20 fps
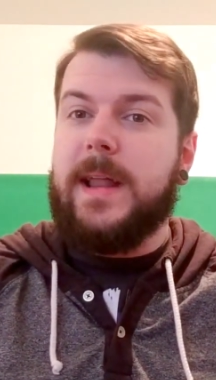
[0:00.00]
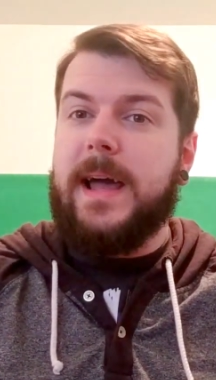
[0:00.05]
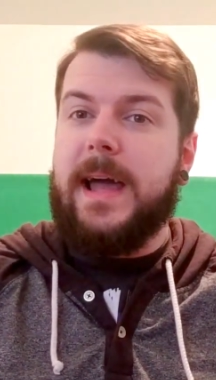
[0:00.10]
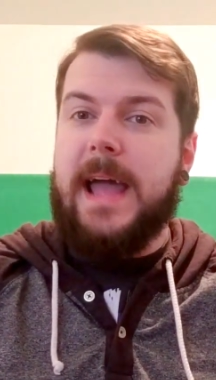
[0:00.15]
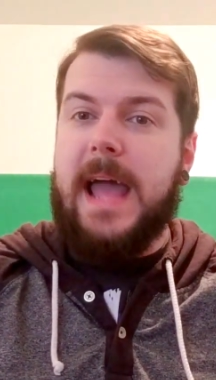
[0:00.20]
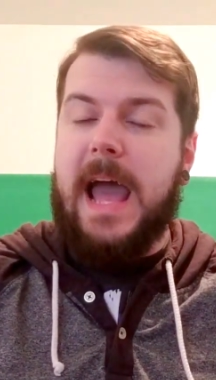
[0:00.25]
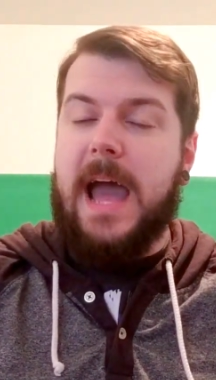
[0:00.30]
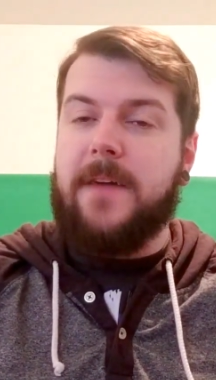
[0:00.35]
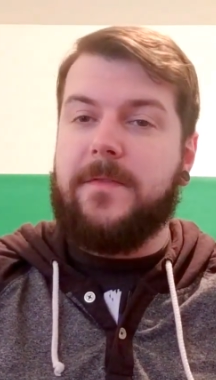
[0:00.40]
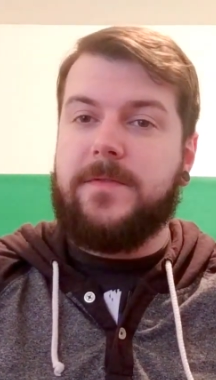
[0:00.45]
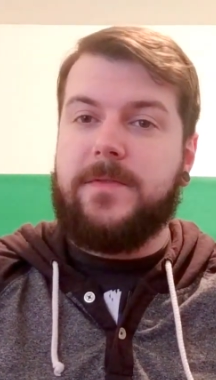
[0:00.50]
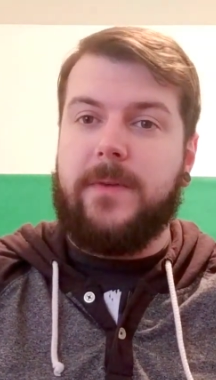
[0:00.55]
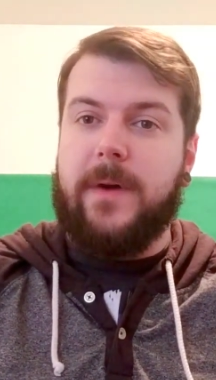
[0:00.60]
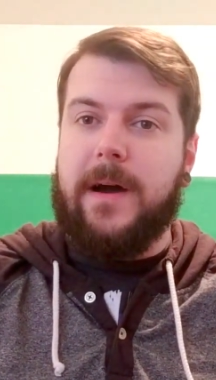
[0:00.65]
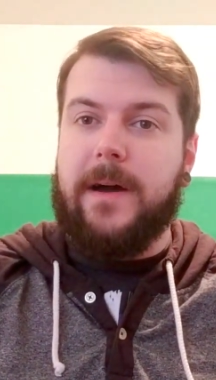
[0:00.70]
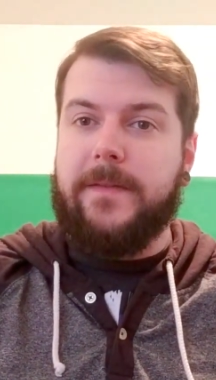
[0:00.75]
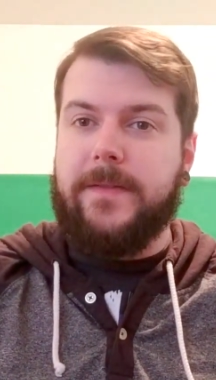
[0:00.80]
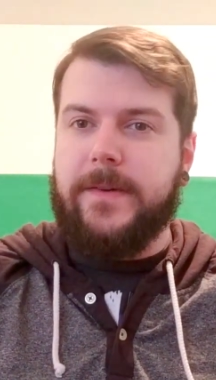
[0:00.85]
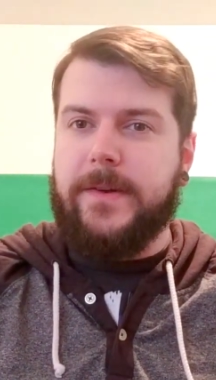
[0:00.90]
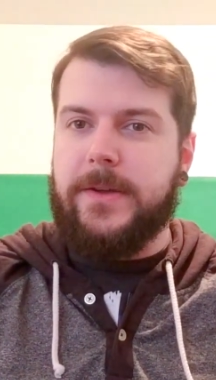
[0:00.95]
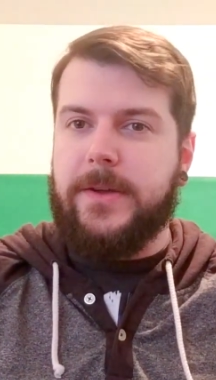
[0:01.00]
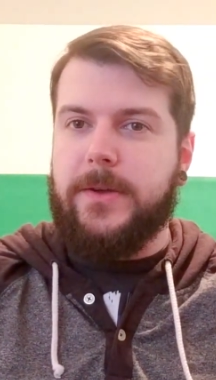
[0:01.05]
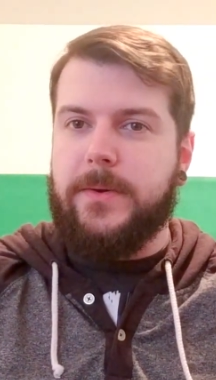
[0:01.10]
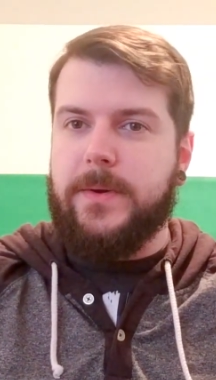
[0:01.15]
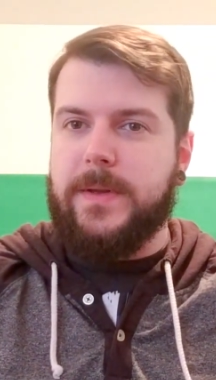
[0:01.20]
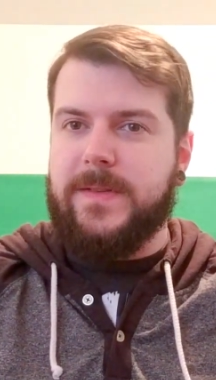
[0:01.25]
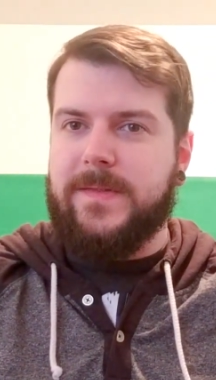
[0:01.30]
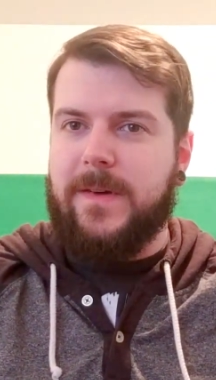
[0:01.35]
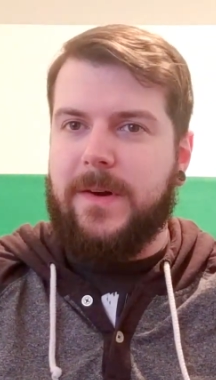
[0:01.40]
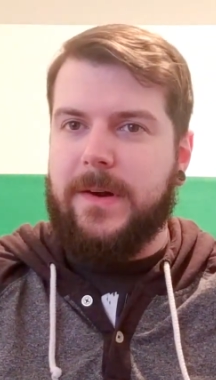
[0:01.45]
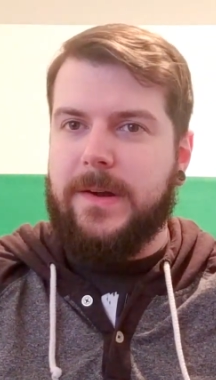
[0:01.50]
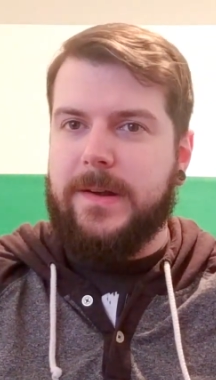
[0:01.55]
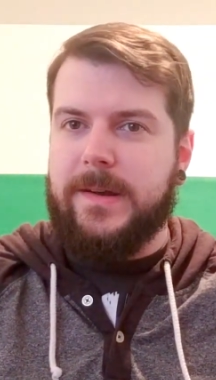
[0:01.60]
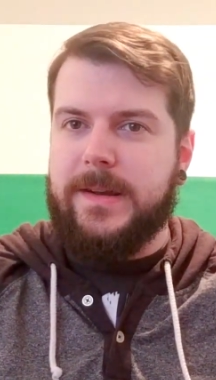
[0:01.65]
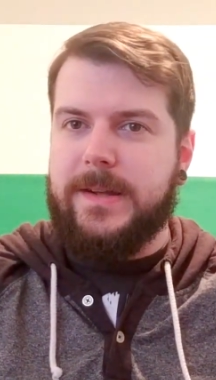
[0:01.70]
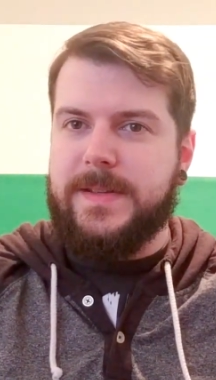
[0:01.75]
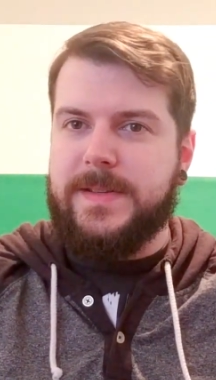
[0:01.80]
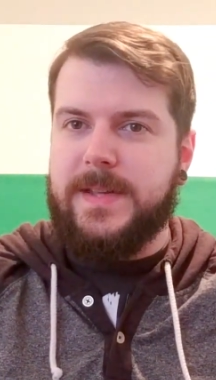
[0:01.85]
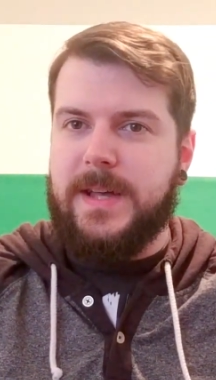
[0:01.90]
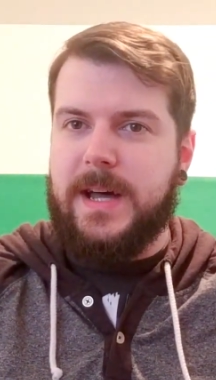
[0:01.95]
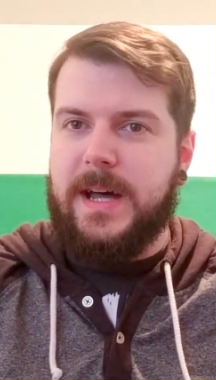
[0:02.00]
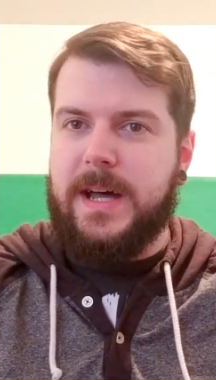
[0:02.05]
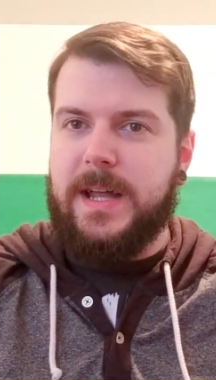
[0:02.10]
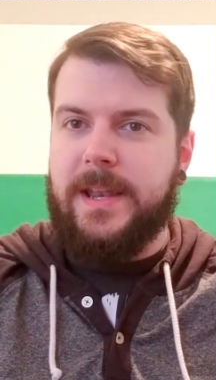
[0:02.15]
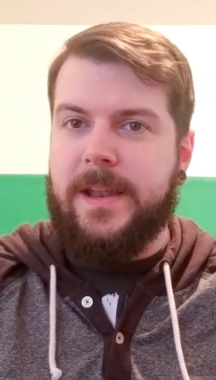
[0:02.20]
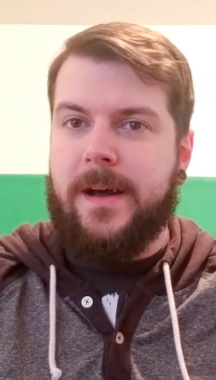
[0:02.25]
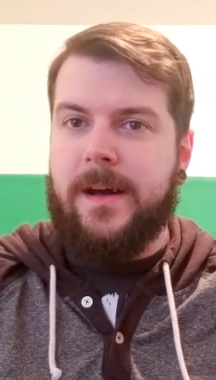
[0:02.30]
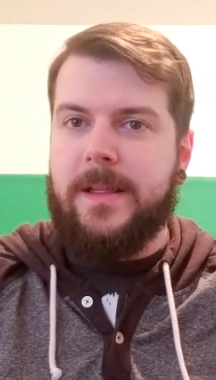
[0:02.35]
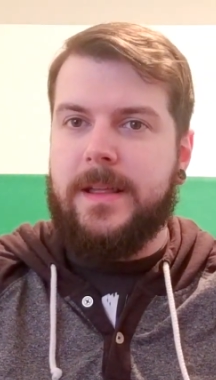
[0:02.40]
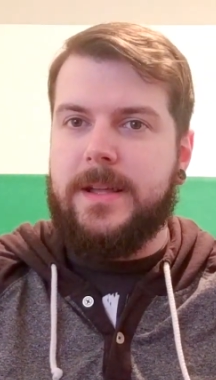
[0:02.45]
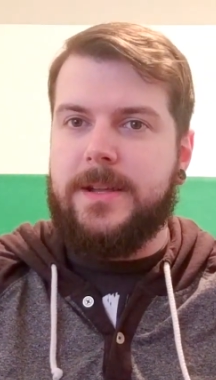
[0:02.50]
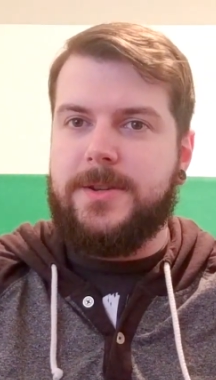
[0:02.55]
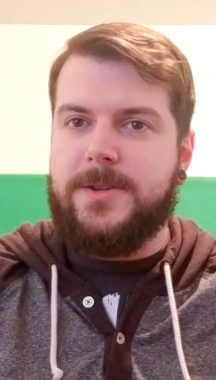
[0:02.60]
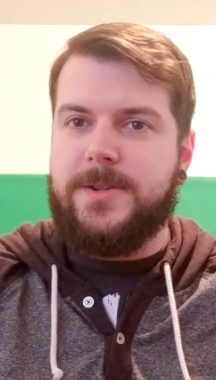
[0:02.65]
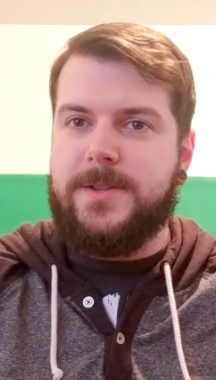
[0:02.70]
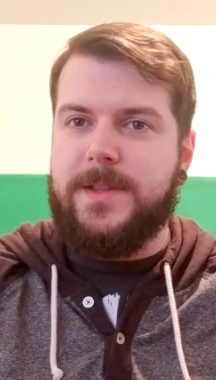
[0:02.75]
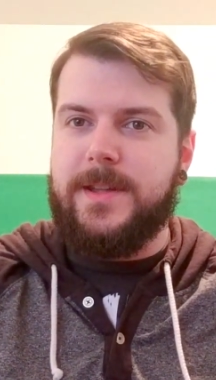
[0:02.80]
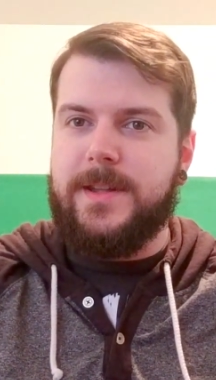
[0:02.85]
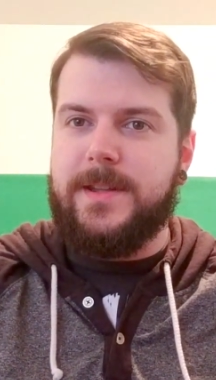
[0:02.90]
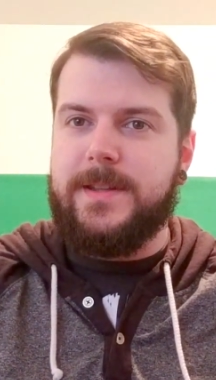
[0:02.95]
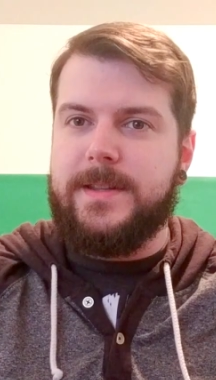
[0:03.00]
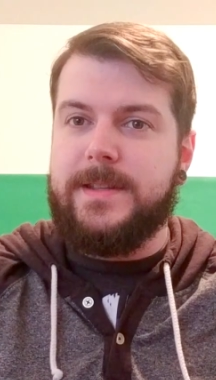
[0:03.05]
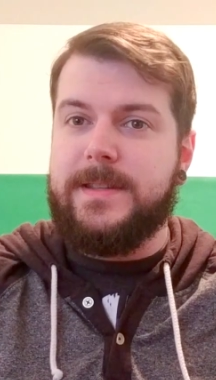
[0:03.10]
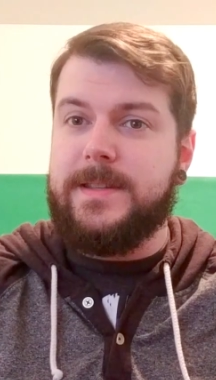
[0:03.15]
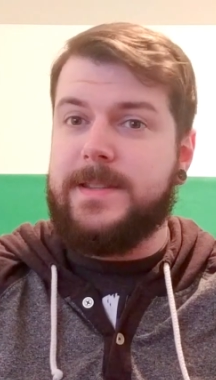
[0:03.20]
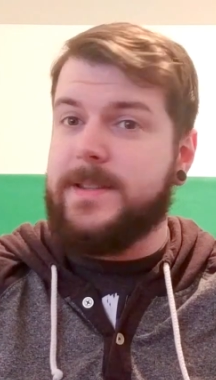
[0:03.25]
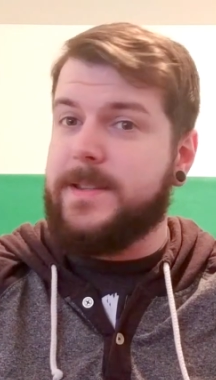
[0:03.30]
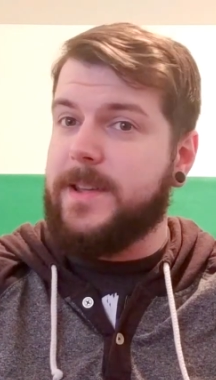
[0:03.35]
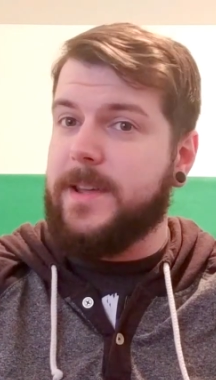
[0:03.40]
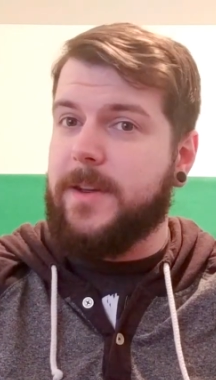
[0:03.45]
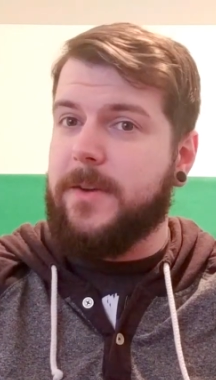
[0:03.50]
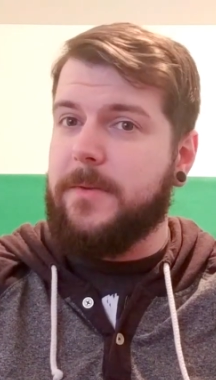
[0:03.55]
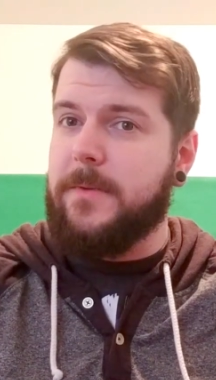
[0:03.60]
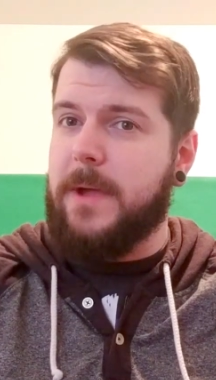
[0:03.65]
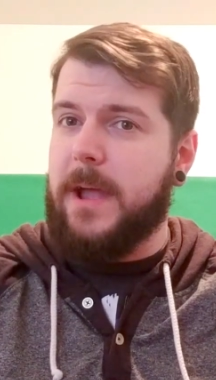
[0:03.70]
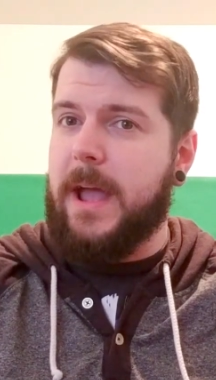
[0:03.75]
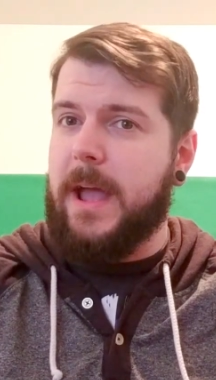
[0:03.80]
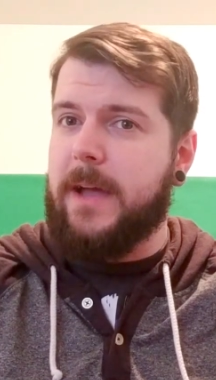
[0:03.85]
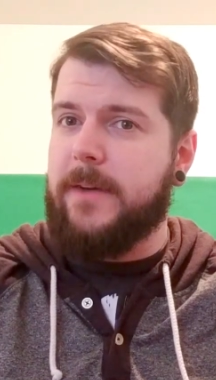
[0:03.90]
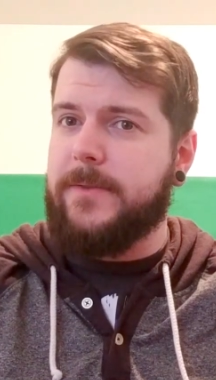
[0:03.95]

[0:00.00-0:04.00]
I have to offer you as far as knowledge, then stick around.